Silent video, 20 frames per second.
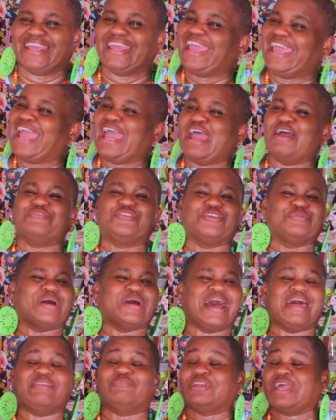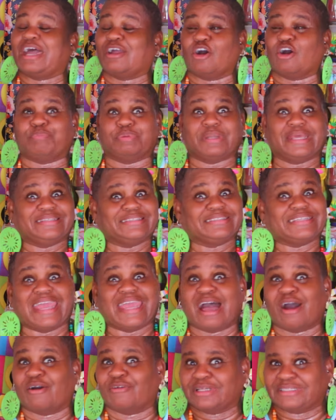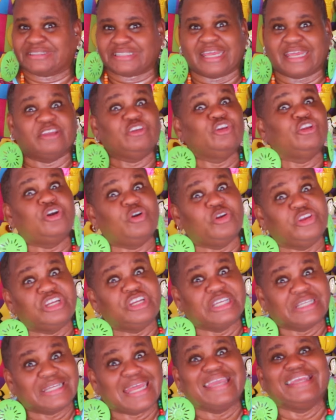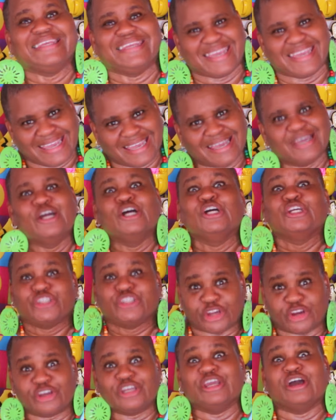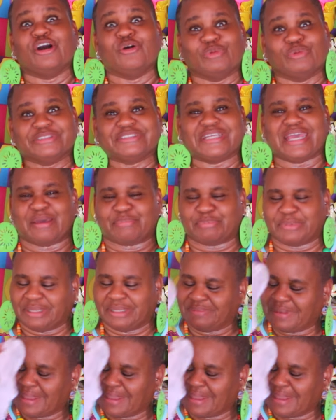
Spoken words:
Everybody, when I go places, they always say, you look like, yeah, Shirley on What's Happening.